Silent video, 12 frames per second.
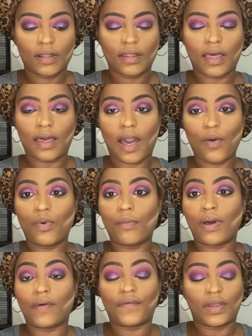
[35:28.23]
Like, I want
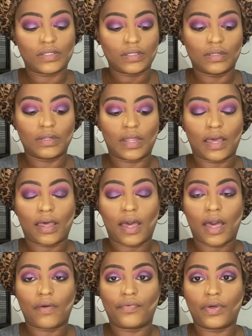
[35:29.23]
my face to look like
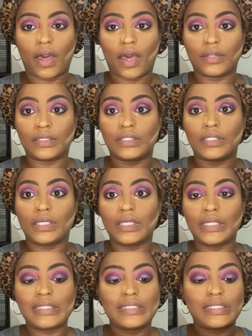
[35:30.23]
I've gotten
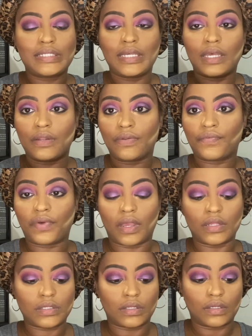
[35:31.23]
10
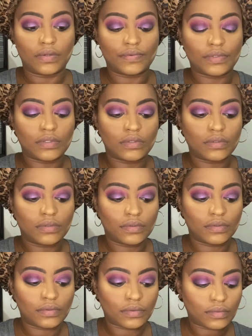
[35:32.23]
facelifts.
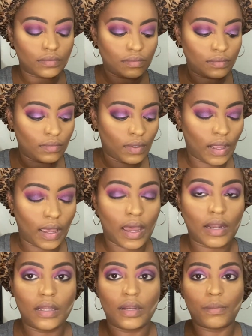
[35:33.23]
Like, I
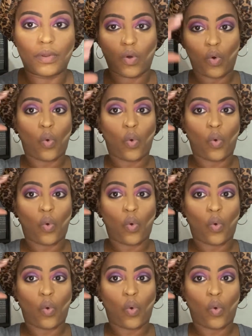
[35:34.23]
need to be...